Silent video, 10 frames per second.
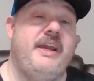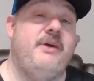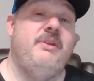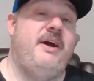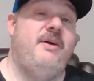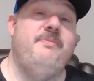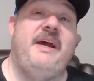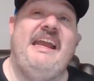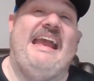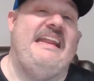out loud
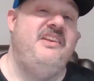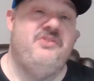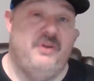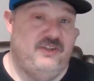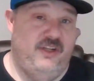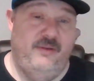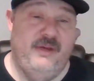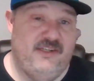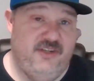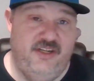by any stretch of the
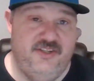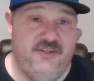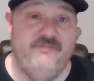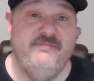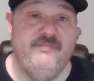imagination.